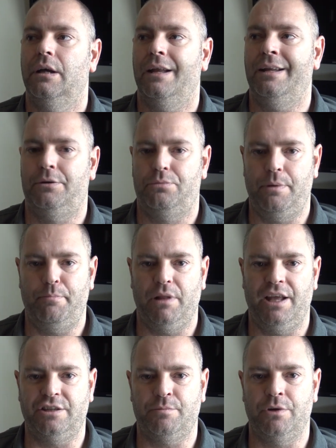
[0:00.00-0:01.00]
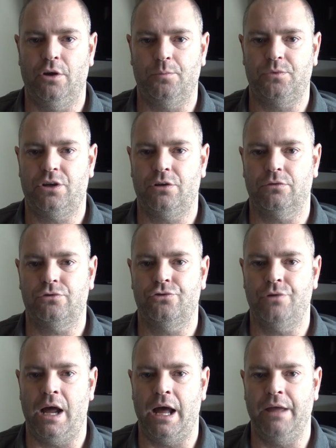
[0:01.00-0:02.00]
need a replacement optical
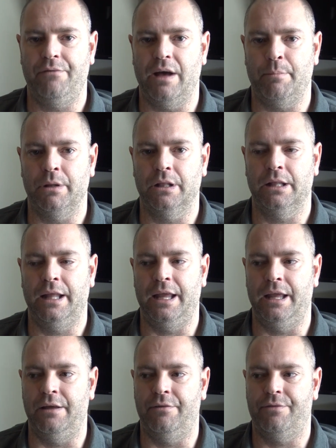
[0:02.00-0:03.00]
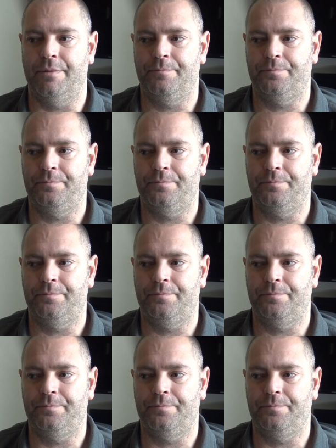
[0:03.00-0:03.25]
drive I believe